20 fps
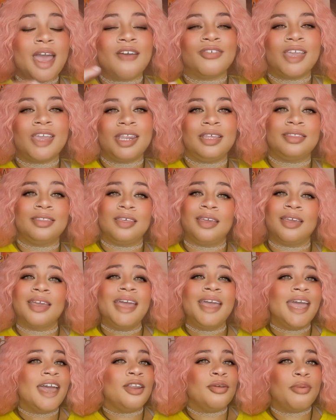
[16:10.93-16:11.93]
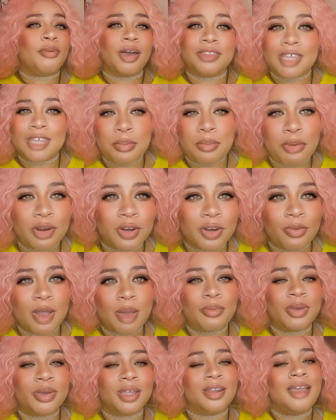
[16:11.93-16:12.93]
anything. And about that murder
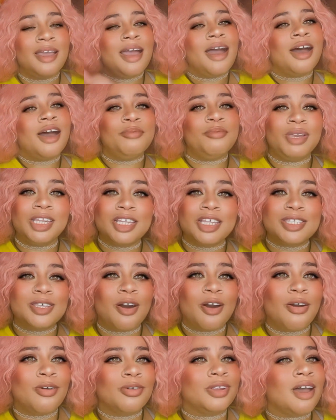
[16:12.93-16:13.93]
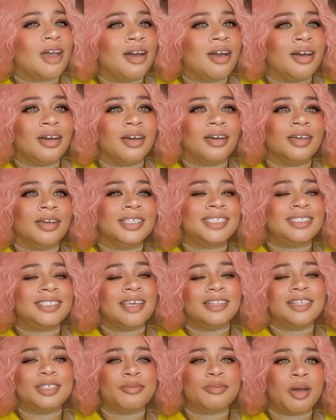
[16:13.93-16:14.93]
weapon, Amina told
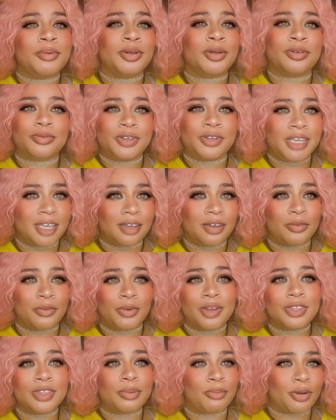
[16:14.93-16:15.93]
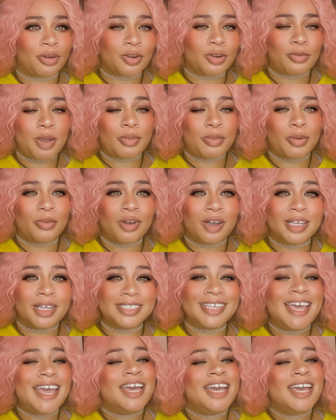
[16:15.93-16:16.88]
Stella's mom, Ulrika, where the murder weapon was.